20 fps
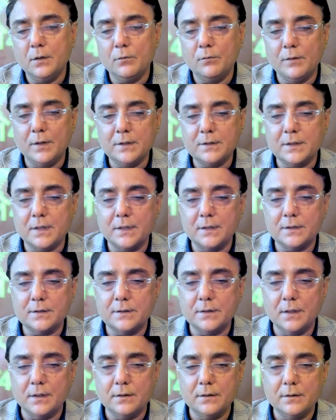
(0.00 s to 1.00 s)
Once that is
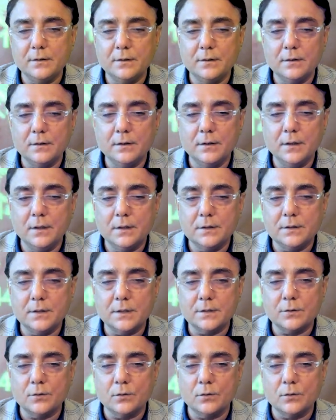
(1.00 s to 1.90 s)
done, just